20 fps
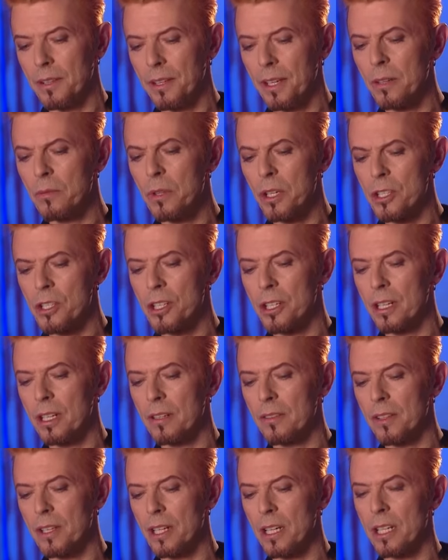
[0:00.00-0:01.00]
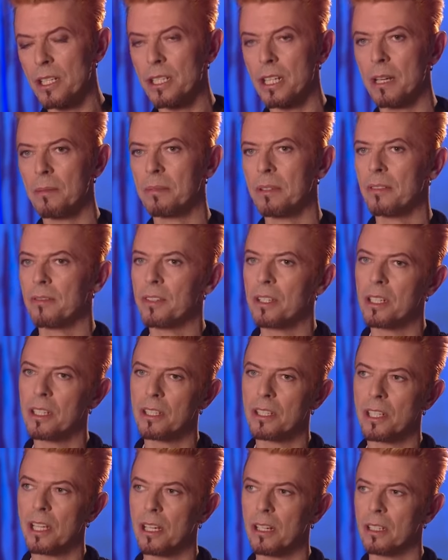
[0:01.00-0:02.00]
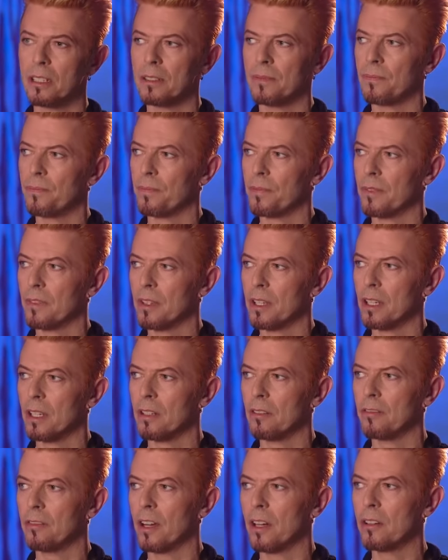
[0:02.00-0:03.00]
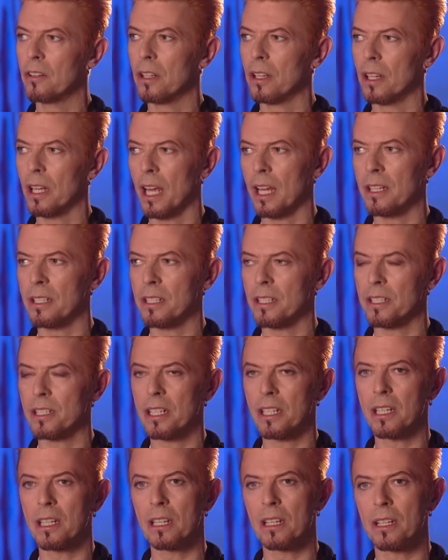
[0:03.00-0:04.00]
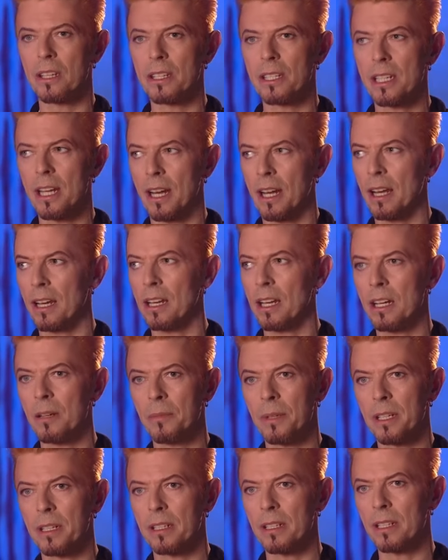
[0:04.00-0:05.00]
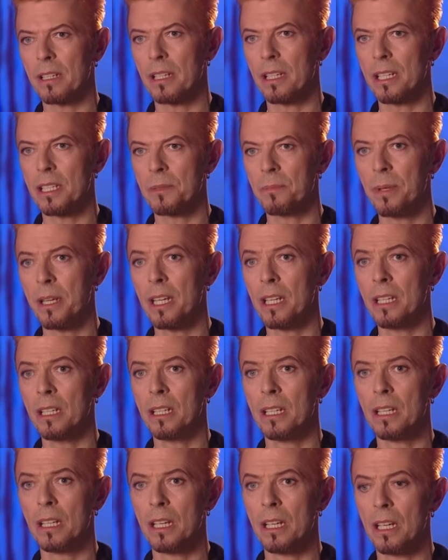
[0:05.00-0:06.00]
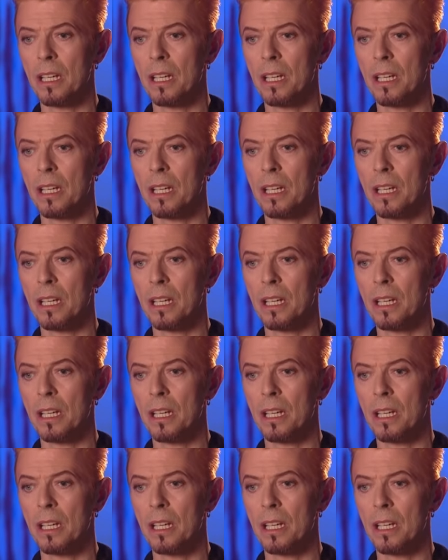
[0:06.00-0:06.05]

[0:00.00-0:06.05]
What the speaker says: think watching over the last couple of years how vocal and articulate the Dalai Lama has been,